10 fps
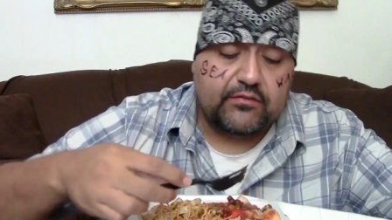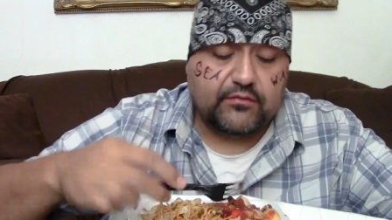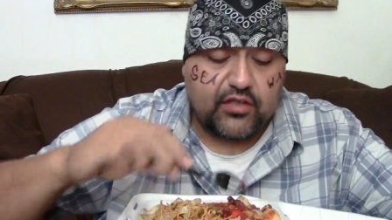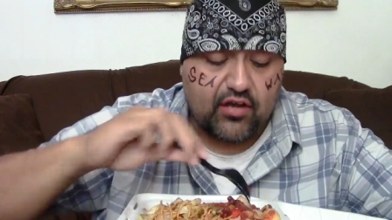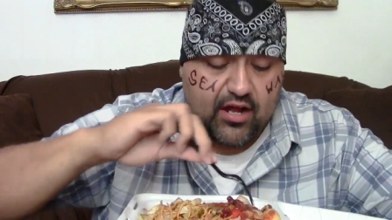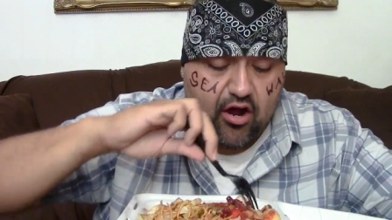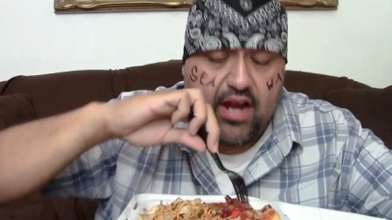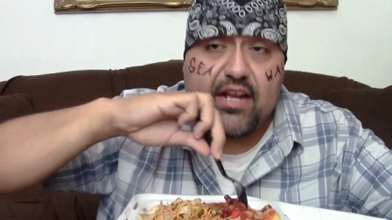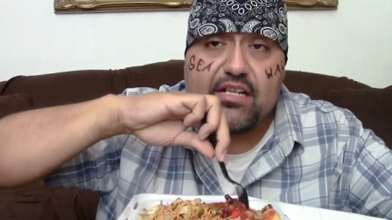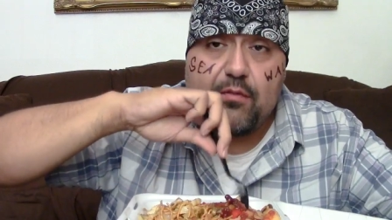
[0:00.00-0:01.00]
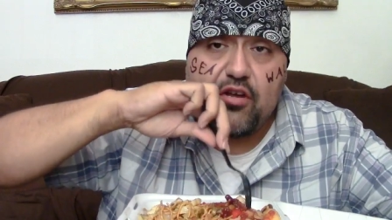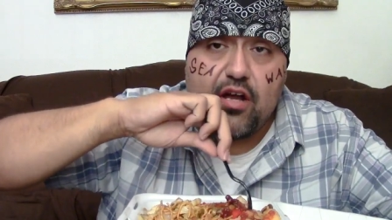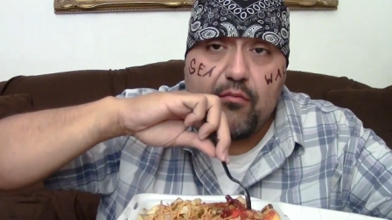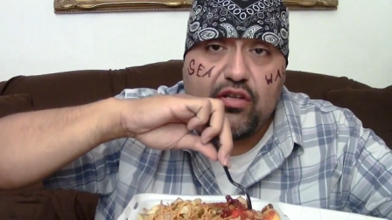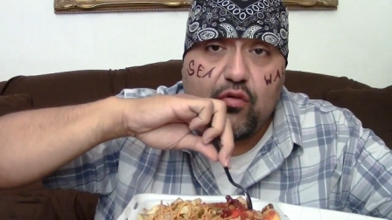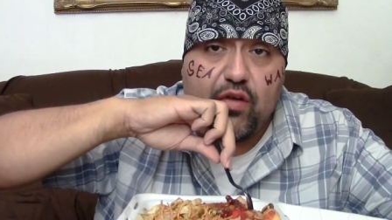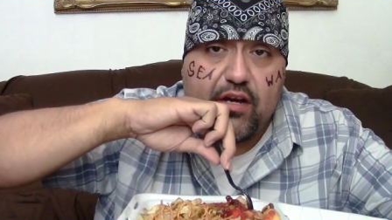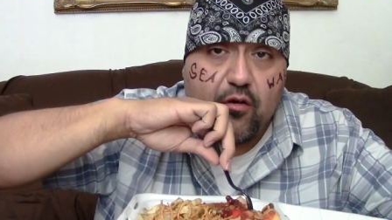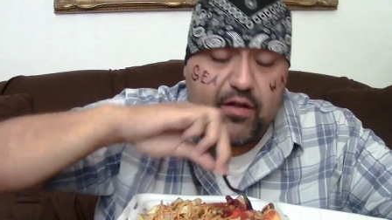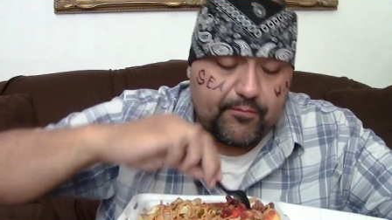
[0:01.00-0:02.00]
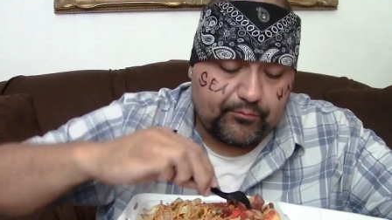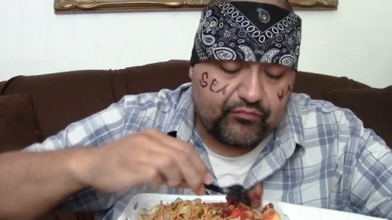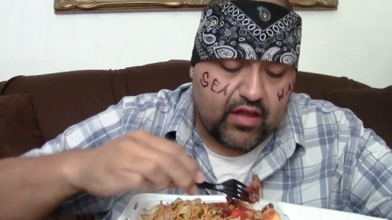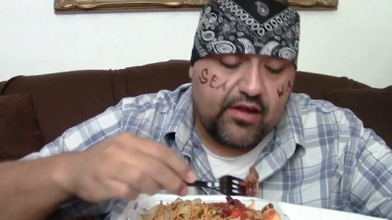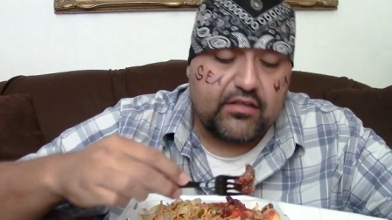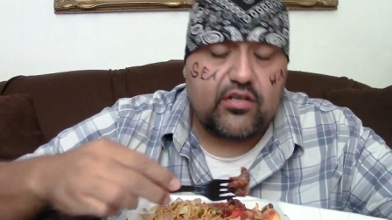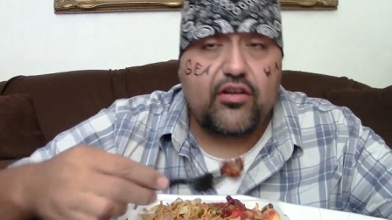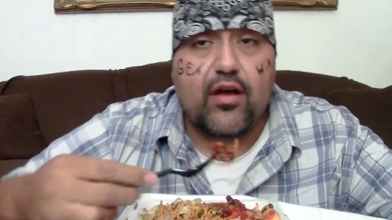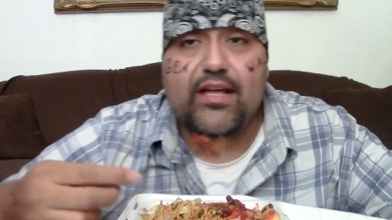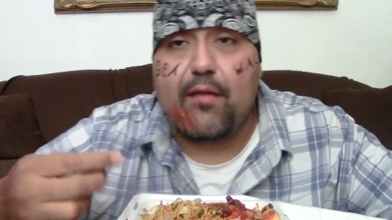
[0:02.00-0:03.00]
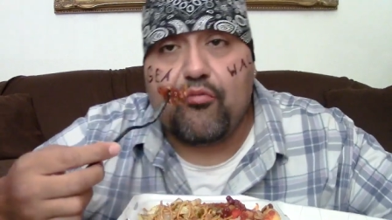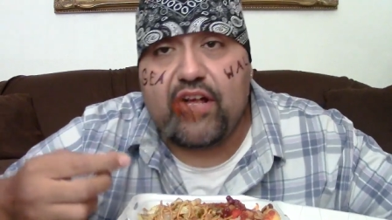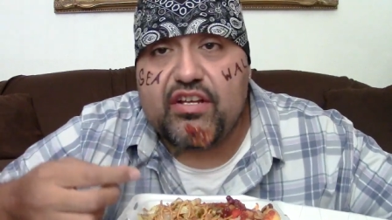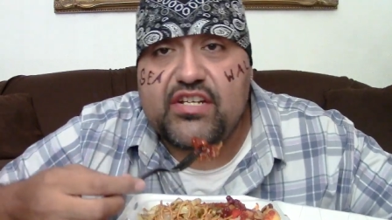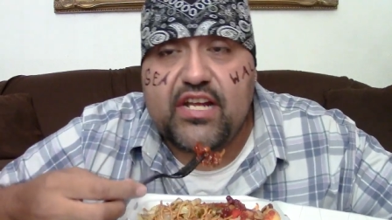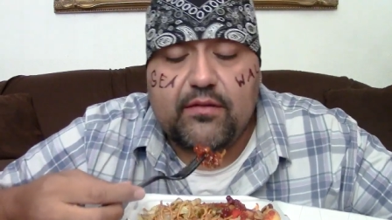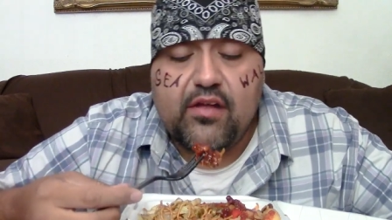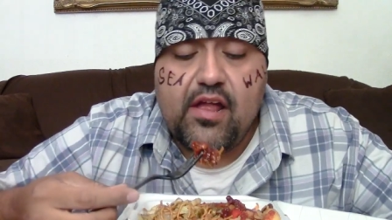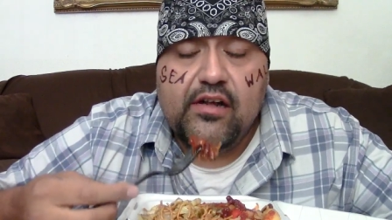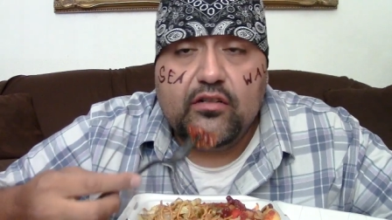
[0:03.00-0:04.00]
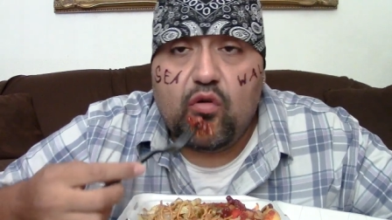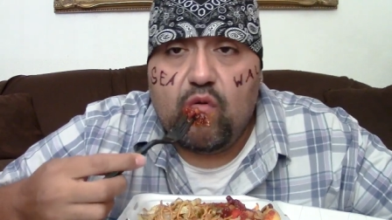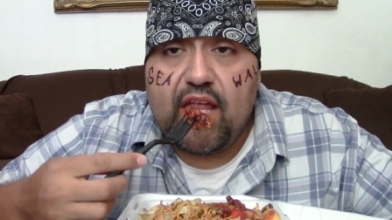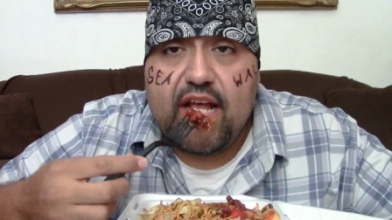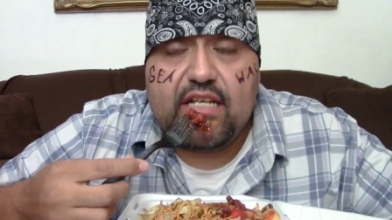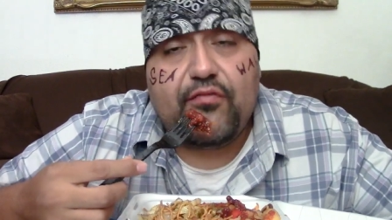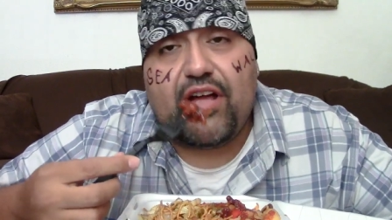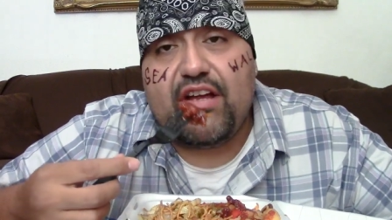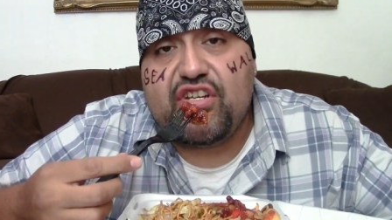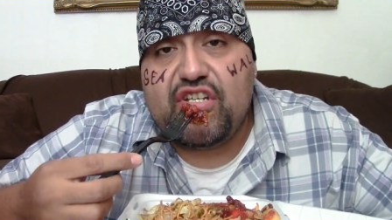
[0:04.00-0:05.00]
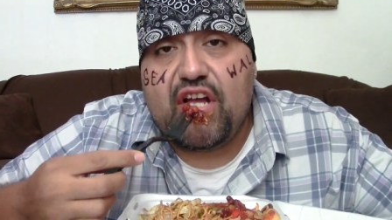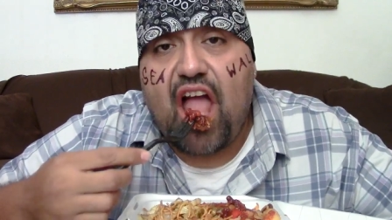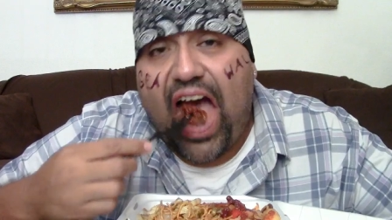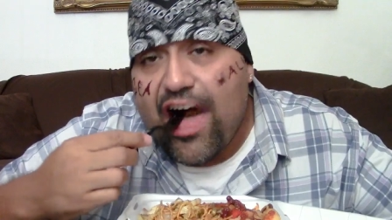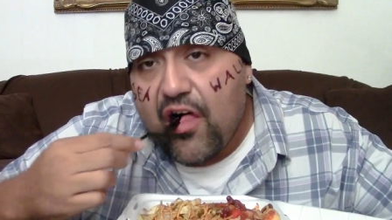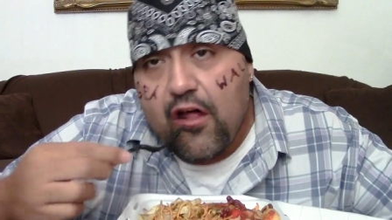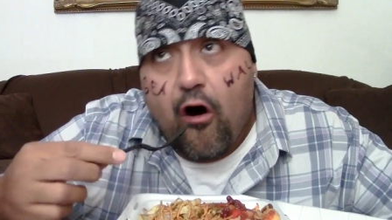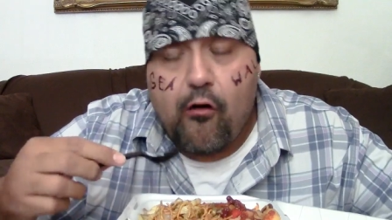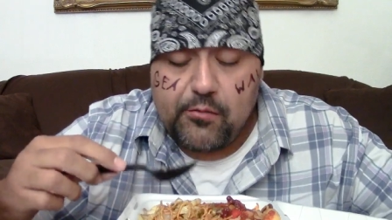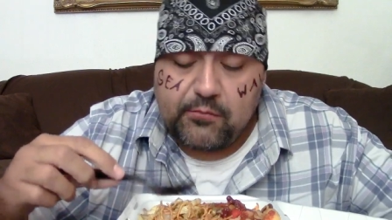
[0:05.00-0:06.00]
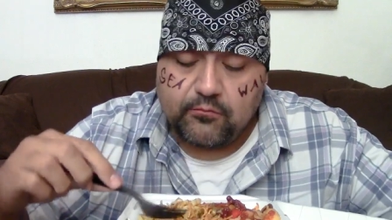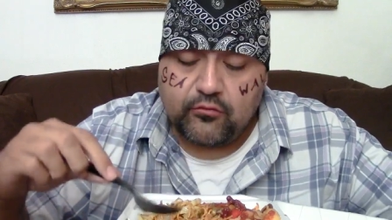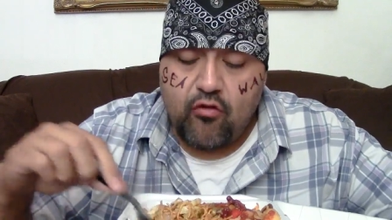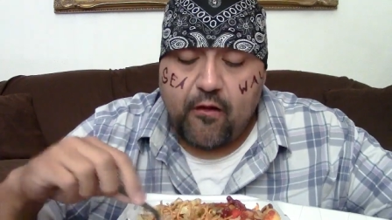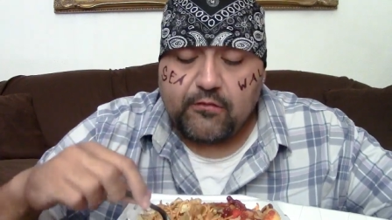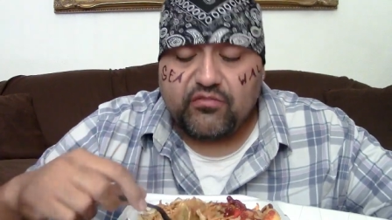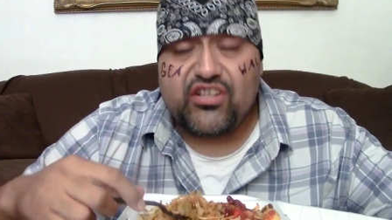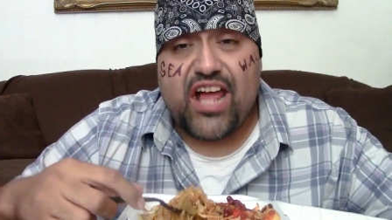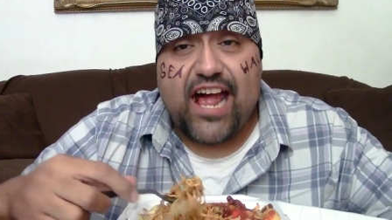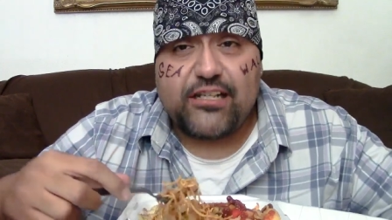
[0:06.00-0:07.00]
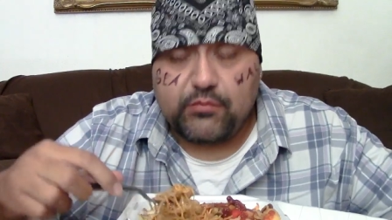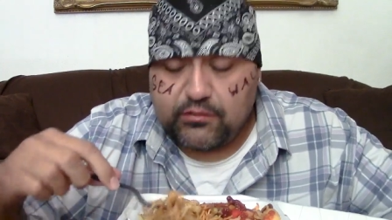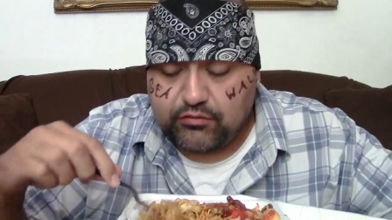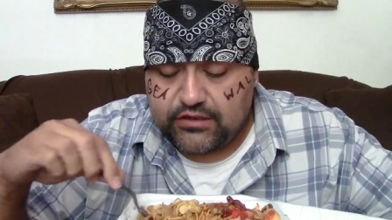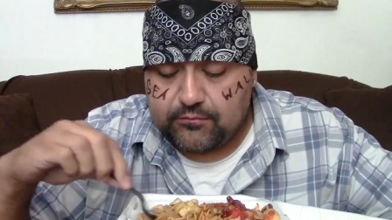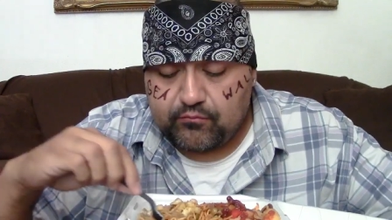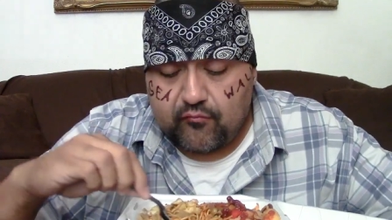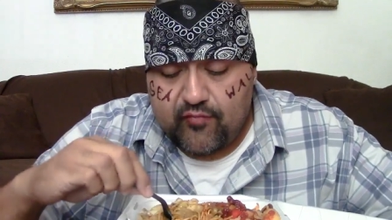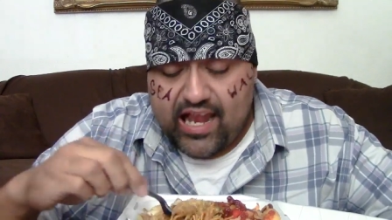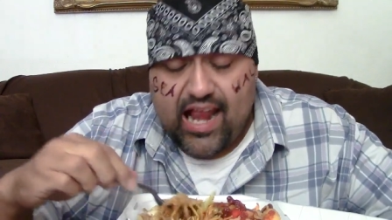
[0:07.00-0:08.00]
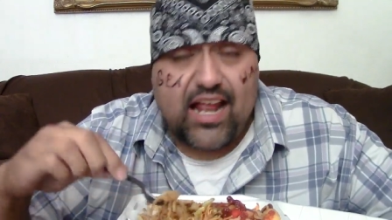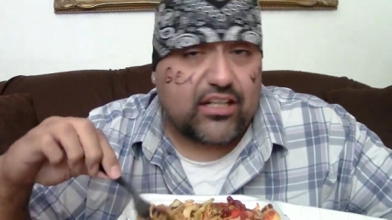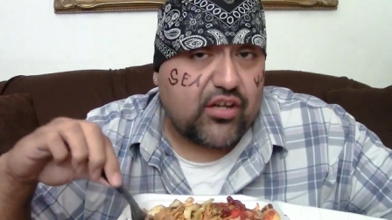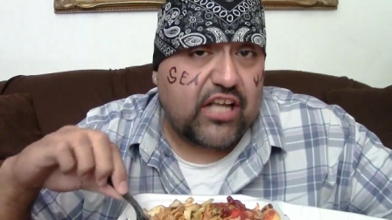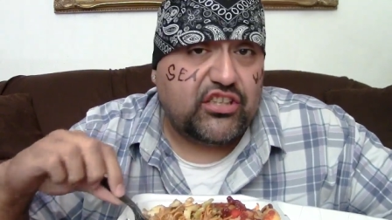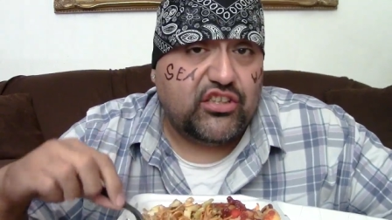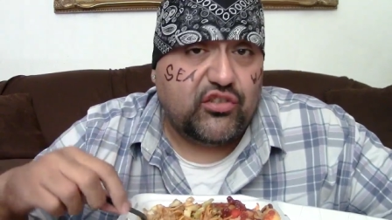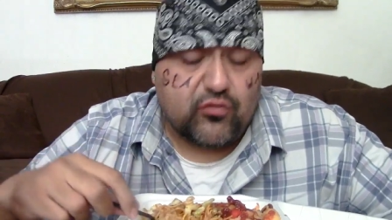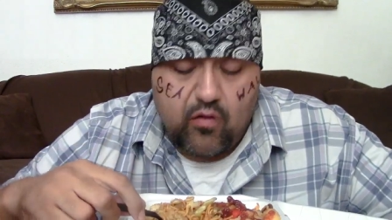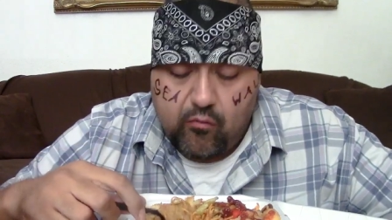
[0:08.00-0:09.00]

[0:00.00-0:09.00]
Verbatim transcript: And they're like, all right, next time you come, bring the weed, homie. So you know, I kept bringing shit, Kool Aid, different kind of shit. You know what I mean? That they asked me to bring. And I liked all that shit too.